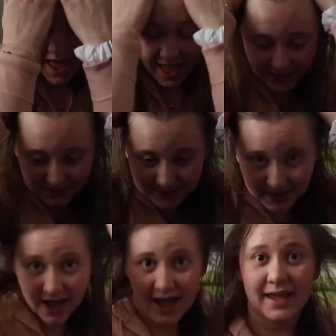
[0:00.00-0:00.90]

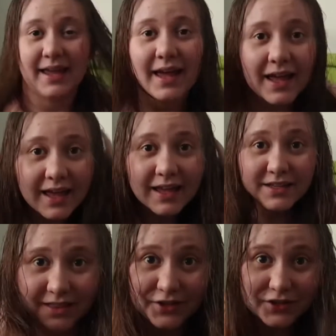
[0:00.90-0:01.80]
and I
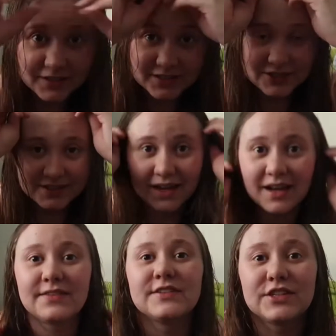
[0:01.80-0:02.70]
literally just got
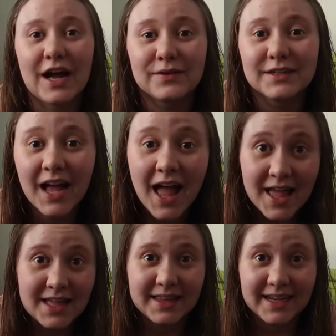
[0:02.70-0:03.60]
out of the shower
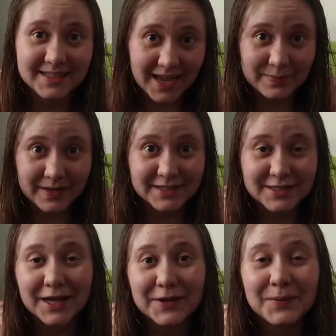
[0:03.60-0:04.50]
like 10
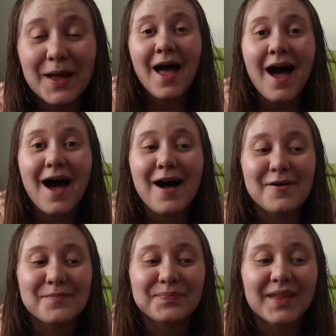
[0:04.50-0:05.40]
minutes ago.
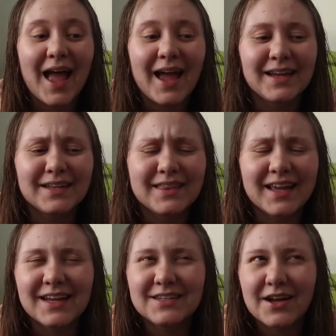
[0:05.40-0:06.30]
I
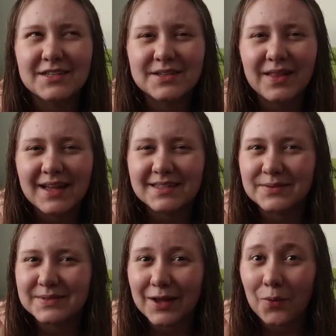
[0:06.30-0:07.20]
think I talked to you last,
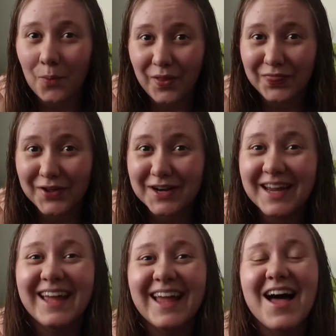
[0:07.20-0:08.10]
it was like
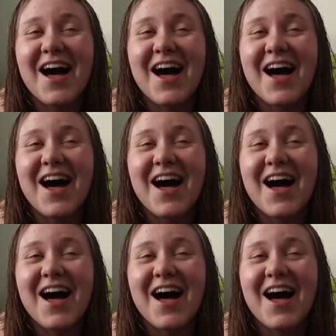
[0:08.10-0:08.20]
1:30,